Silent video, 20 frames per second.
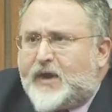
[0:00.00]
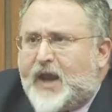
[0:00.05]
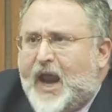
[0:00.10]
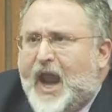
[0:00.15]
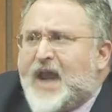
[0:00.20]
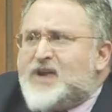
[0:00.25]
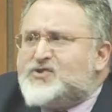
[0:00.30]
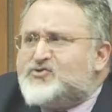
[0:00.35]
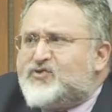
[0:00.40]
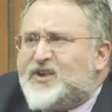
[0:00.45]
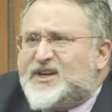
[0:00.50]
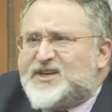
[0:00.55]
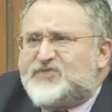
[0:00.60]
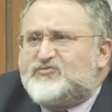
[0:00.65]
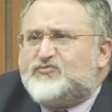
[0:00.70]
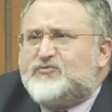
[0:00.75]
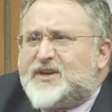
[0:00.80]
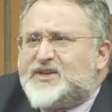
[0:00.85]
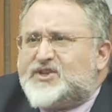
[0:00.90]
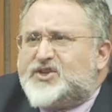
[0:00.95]
Address
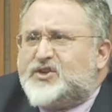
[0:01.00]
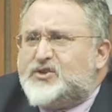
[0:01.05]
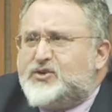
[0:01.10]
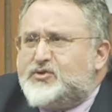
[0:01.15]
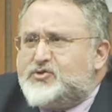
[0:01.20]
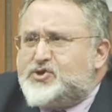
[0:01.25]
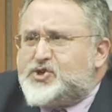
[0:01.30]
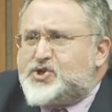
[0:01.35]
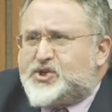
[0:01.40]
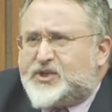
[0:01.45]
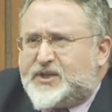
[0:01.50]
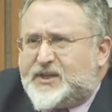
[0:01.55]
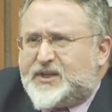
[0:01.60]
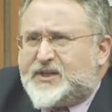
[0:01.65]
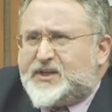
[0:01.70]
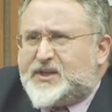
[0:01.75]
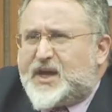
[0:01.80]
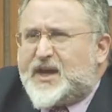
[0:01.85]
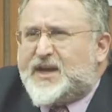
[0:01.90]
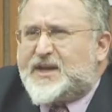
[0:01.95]
resolution
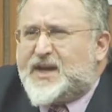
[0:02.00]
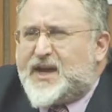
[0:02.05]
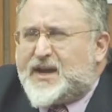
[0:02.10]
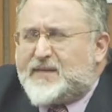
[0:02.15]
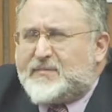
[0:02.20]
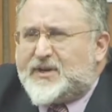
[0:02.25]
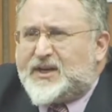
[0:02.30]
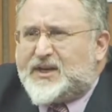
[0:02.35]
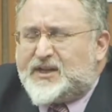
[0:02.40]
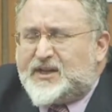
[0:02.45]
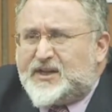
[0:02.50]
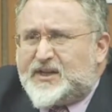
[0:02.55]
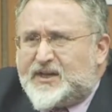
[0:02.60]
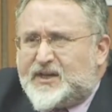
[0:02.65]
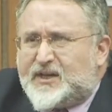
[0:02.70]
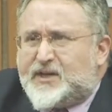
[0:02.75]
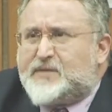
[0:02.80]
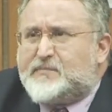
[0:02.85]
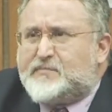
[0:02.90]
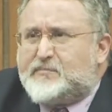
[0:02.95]
in dynamically
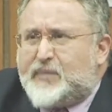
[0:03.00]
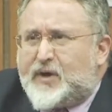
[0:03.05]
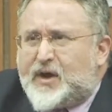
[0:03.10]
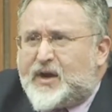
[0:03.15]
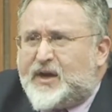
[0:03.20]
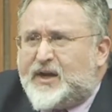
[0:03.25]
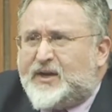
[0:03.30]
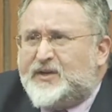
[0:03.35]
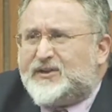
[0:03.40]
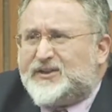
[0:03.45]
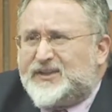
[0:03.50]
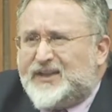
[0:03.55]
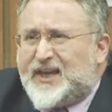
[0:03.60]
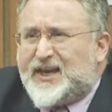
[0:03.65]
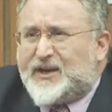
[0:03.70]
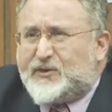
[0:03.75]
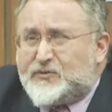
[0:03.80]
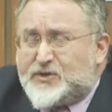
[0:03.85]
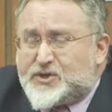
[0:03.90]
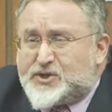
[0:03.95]
compiled
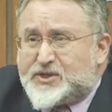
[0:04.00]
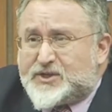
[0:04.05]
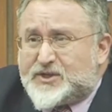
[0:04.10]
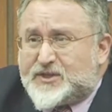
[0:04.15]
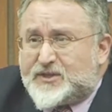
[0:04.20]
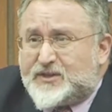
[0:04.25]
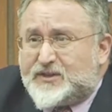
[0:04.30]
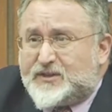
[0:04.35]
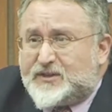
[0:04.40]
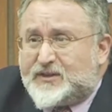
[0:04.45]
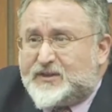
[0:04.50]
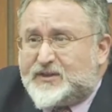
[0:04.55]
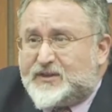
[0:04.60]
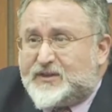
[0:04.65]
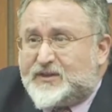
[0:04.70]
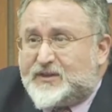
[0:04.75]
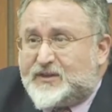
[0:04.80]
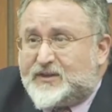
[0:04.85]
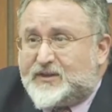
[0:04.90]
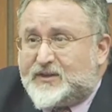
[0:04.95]
languages,
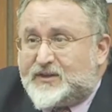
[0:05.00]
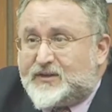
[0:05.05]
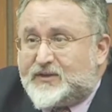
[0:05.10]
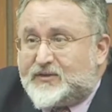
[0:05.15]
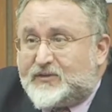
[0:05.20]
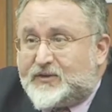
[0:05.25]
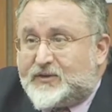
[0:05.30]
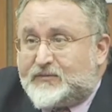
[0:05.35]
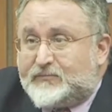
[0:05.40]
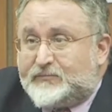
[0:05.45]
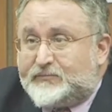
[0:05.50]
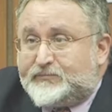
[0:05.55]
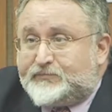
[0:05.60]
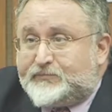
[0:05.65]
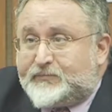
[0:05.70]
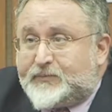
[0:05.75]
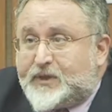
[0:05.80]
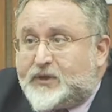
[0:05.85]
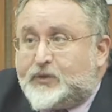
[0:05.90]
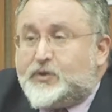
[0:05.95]
right?
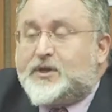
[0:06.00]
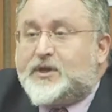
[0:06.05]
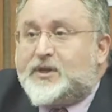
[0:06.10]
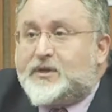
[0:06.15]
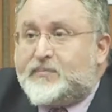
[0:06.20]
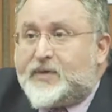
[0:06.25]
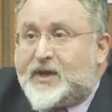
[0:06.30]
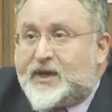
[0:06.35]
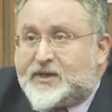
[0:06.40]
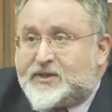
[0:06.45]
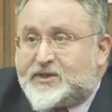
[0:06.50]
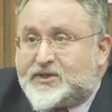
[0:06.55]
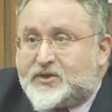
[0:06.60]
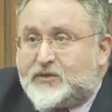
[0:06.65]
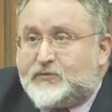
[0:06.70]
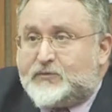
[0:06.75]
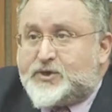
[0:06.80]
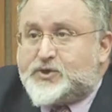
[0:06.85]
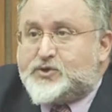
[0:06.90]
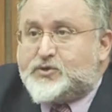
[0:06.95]
Look at the patents
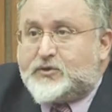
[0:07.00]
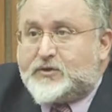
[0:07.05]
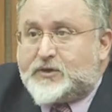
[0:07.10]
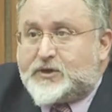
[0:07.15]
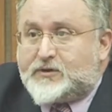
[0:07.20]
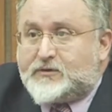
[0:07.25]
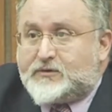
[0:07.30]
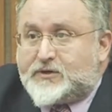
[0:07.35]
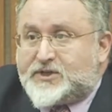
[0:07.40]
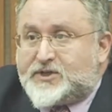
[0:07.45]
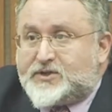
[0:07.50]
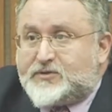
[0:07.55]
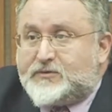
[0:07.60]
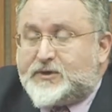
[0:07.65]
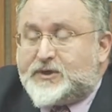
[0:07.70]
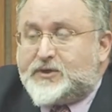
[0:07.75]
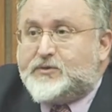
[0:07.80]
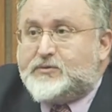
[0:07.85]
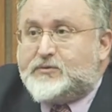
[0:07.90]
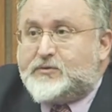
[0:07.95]
on which Oracle is
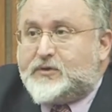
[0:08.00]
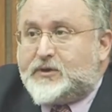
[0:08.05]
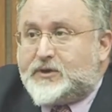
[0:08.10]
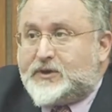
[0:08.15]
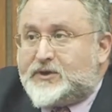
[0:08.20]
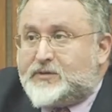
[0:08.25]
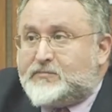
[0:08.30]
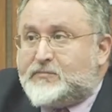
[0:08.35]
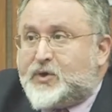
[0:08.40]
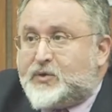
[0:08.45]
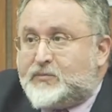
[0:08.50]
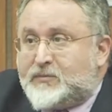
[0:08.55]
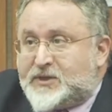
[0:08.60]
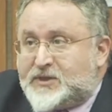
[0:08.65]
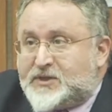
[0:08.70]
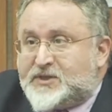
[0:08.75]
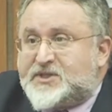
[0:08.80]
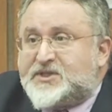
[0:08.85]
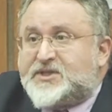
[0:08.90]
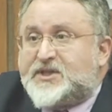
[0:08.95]
suing Google at the moment
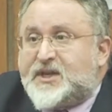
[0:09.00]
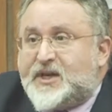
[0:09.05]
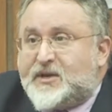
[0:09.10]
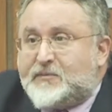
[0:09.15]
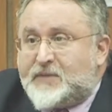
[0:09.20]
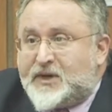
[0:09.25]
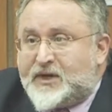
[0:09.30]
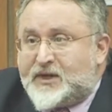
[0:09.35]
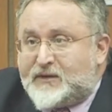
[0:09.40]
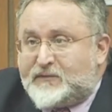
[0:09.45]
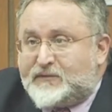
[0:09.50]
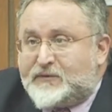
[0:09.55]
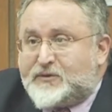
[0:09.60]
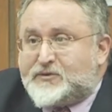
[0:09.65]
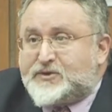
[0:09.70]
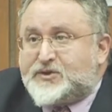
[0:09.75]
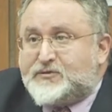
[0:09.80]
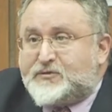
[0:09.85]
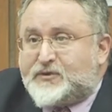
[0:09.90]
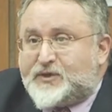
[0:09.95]
and see how many of
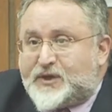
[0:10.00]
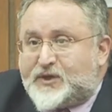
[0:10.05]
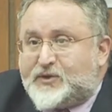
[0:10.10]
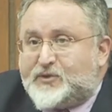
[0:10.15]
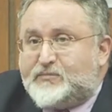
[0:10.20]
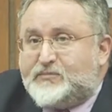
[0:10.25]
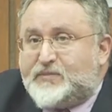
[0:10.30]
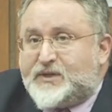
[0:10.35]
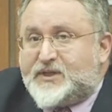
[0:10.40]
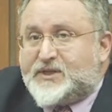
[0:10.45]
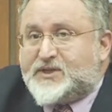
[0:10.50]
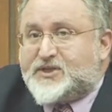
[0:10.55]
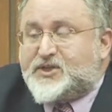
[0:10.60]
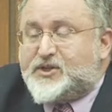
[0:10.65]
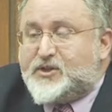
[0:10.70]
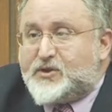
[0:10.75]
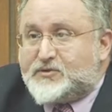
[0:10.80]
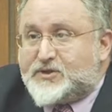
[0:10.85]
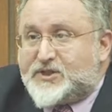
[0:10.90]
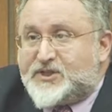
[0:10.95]
those you think could be
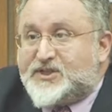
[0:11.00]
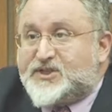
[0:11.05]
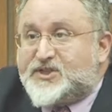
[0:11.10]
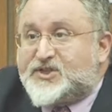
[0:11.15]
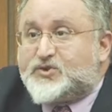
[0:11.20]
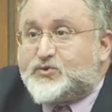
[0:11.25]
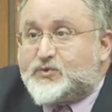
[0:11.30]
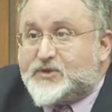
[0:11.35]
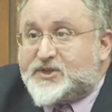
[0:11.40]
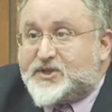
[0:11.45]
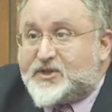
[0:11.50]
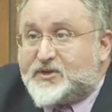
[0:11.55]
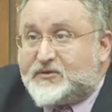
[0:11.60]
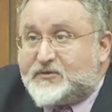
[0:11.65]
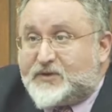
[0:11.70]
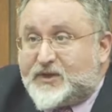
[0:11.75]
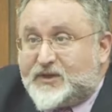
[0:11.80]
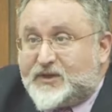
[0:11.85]
disclosed in source code.